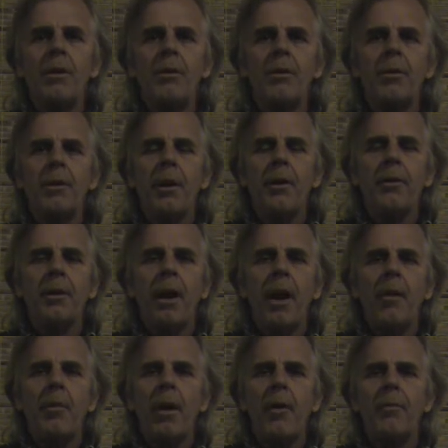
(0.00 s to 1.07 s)
during that
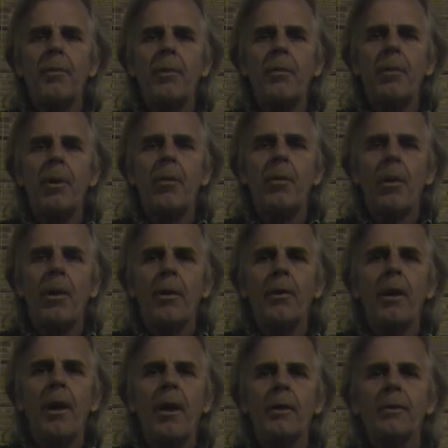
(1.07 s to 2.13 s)
time after the Marijuana
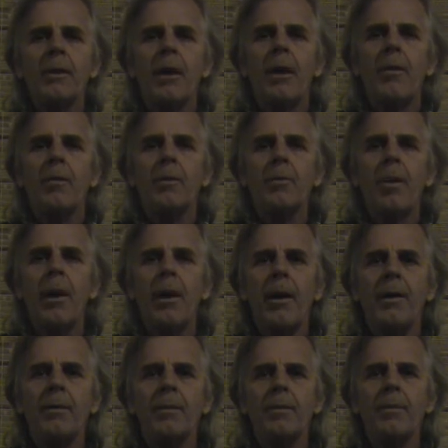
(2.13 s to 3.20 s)
Tax Act was
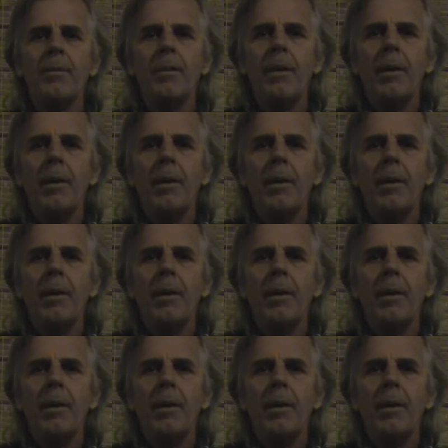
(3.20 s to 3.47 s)
passed.